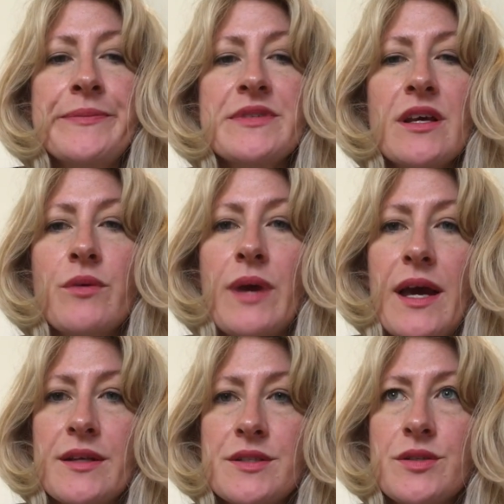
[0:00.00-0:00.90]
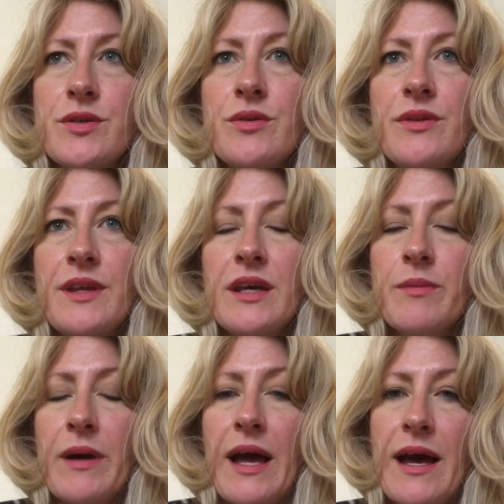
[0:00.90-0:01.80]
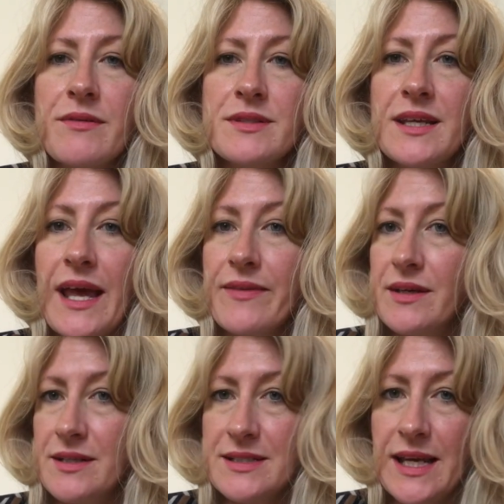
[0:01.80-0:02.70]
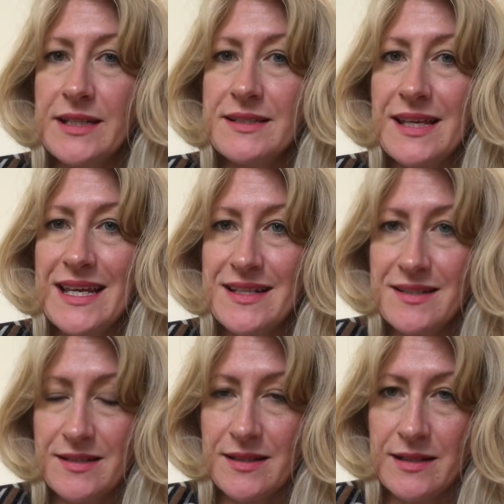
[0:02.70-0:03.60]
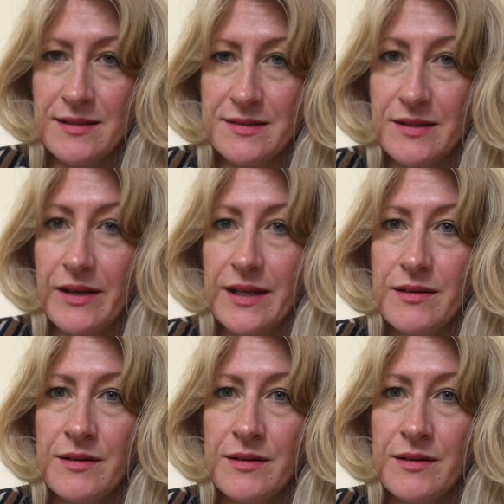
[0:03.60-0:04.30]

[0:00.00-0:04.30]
So we had to think about how to get the containers into the site